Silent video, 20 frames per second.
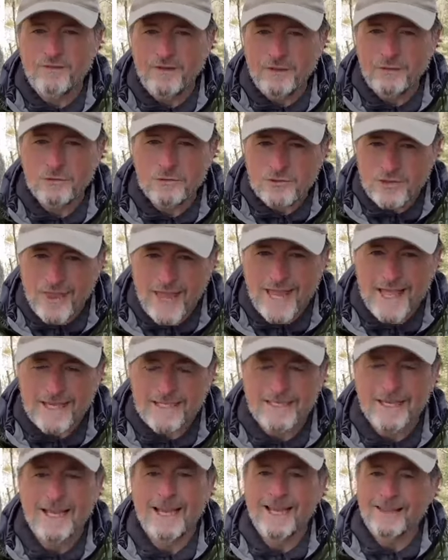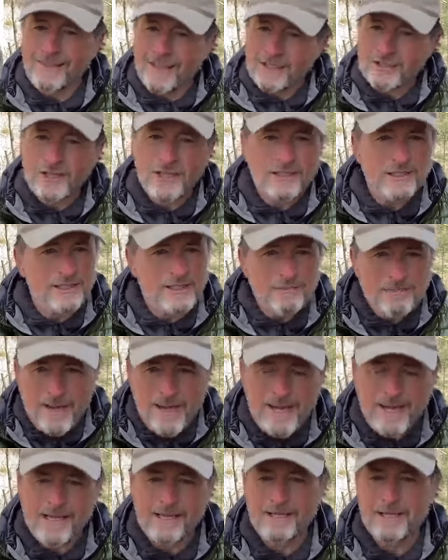feels that, that's like a
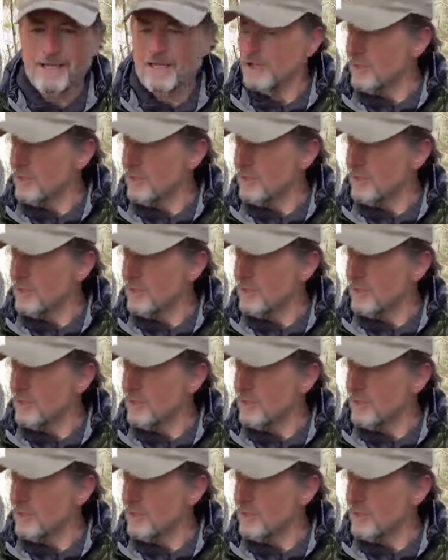command.